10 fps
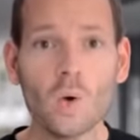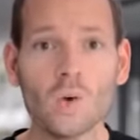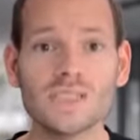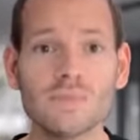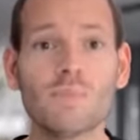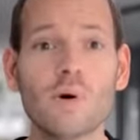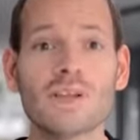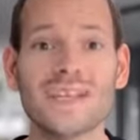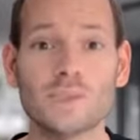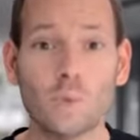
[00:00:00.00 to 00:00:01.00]
what's
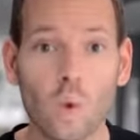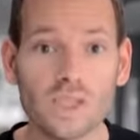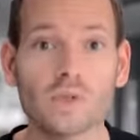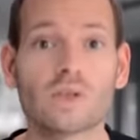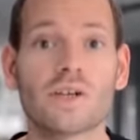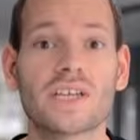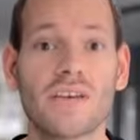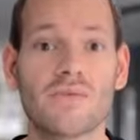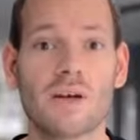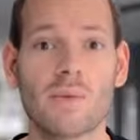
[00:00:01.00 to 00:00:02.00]
important is what you're going to
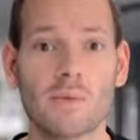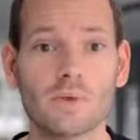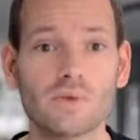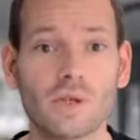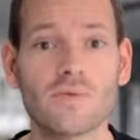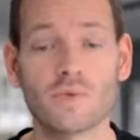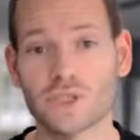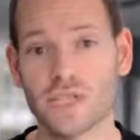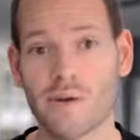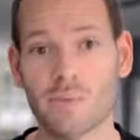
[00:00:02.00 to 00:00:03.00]
give them in return for
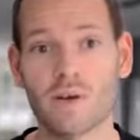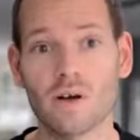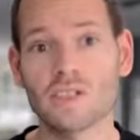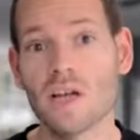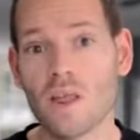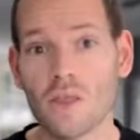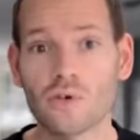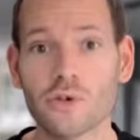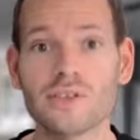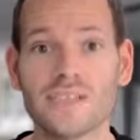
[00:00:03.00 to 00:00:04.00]
sharing, because the
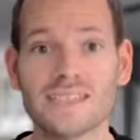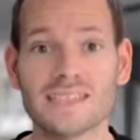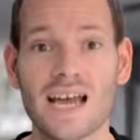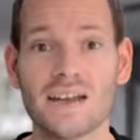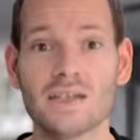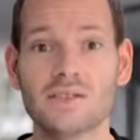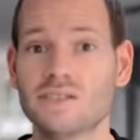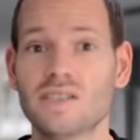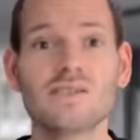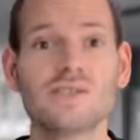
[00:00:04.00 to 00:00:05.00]
truth is that
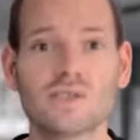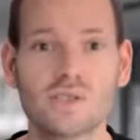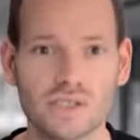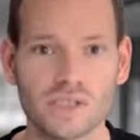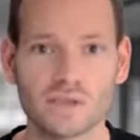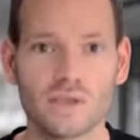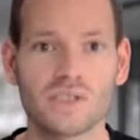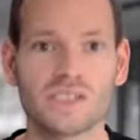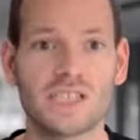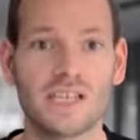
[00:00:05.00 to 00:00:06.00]
they're not just going
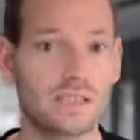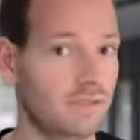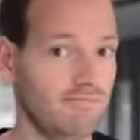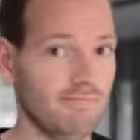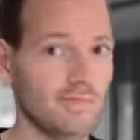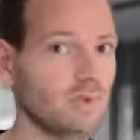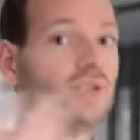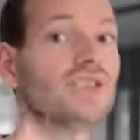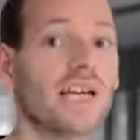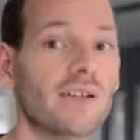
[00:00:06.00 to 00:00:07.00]

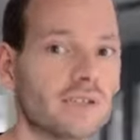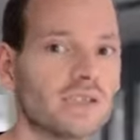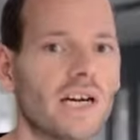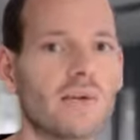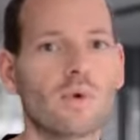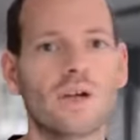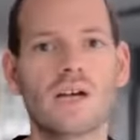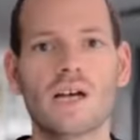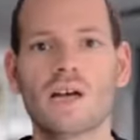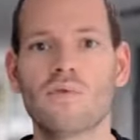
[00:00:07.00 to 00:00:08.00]
to share your site
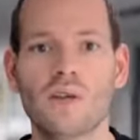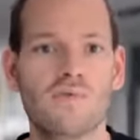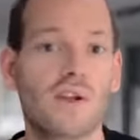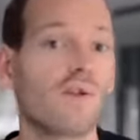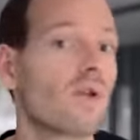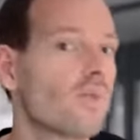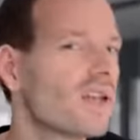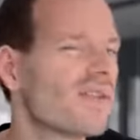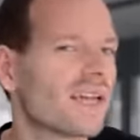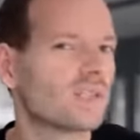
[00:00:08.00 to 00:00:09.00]
if they don't
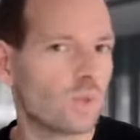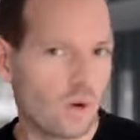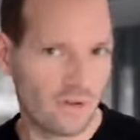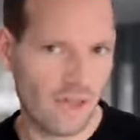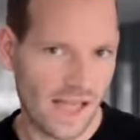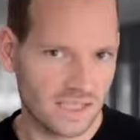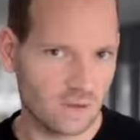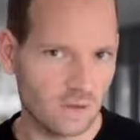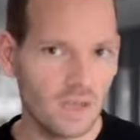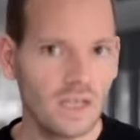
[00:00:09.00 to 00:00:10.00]
really think it's worth the
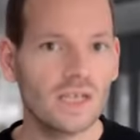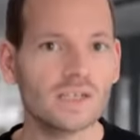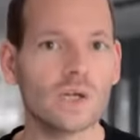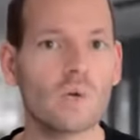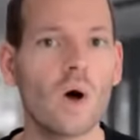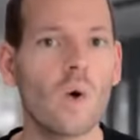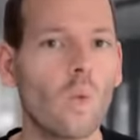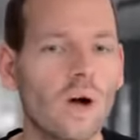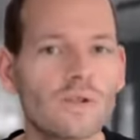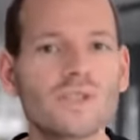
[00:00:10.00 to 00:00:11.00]
hassle. So
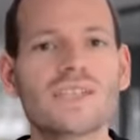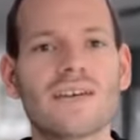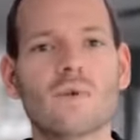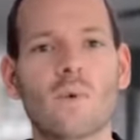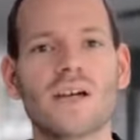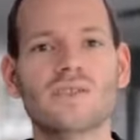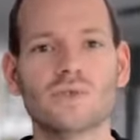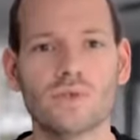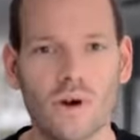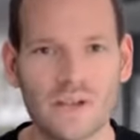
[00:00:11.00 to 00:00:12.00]
what could you give away
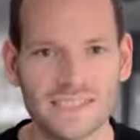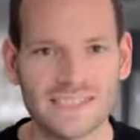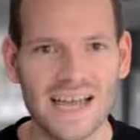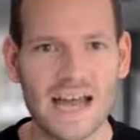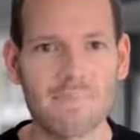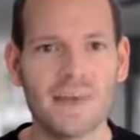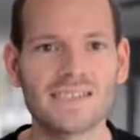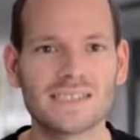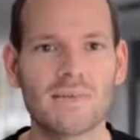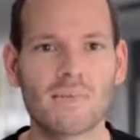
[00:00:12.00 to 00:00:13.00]
to your audience that
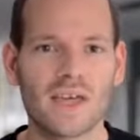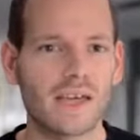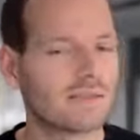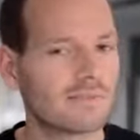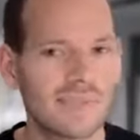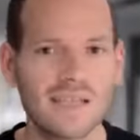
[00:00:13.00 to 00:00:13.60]
makes them think,